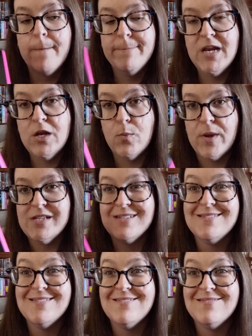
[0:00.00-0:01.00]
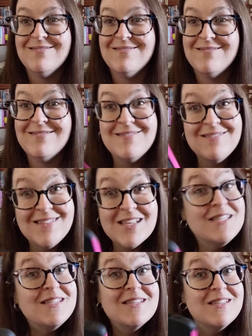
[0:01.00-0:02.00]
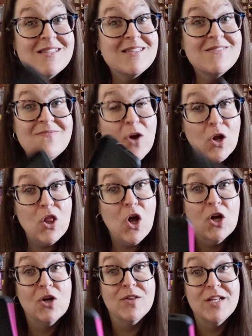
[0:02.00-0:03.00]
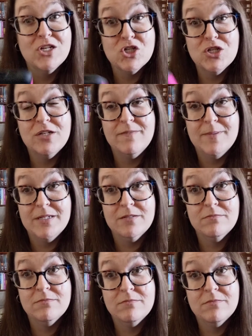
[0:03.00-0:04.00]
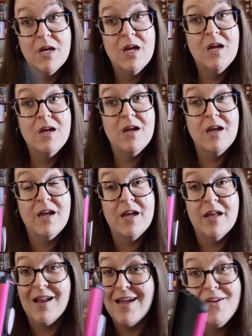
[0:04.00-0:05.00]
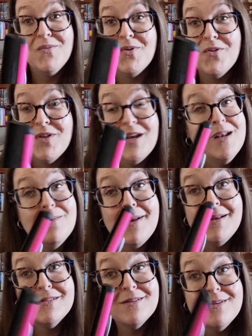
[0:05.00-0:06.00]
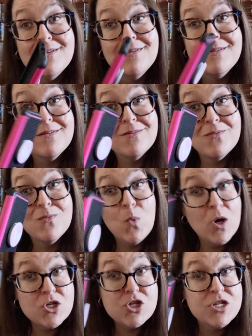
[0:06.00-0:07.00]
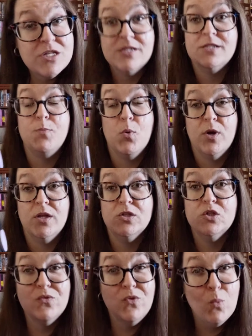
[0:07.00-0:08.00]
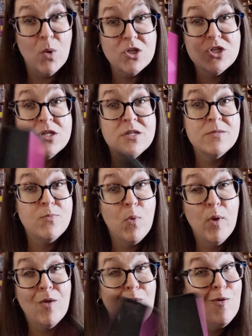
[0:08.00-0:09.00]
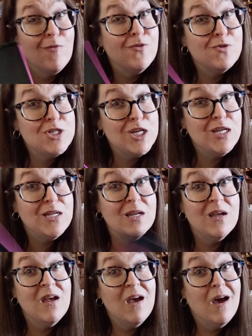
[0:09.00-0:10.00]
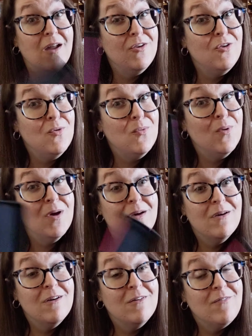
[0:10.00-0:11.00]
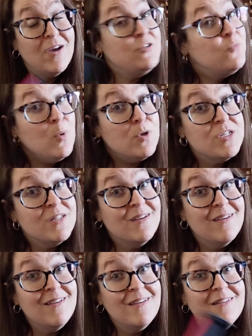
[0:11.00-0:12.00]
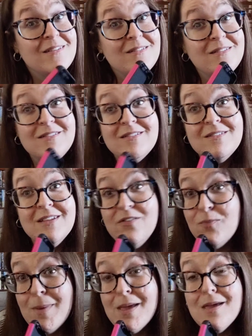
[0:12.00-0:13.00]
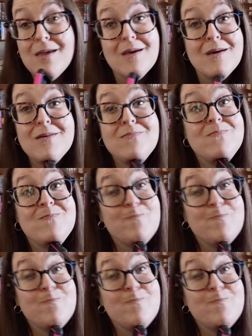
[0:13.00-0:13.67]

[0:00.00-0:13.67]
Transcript: But anyways, this is far longer than it should have been. And I don't know that anybody's gonna watch to this point. So if you watch to this point, or if you cheat and you fast forward to the end, leave me a